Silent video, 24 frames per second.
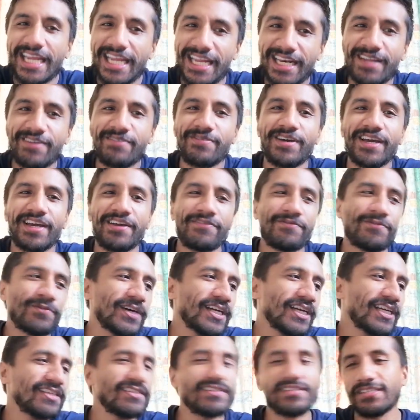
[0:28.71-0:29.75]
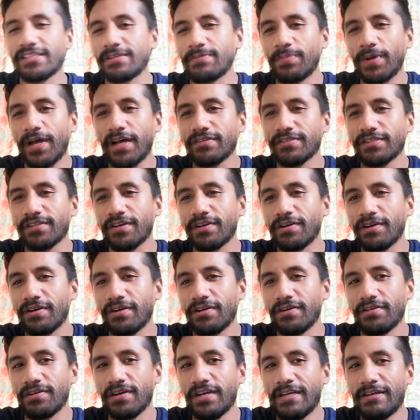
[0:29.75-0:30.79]
Anyway, what is this about?
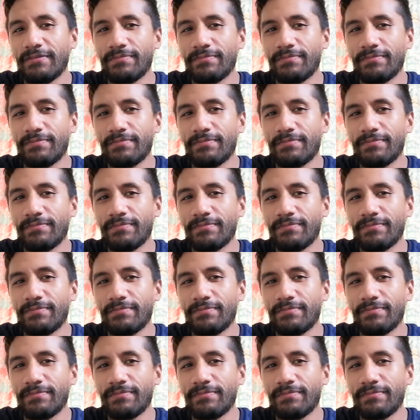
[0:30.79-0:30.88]
So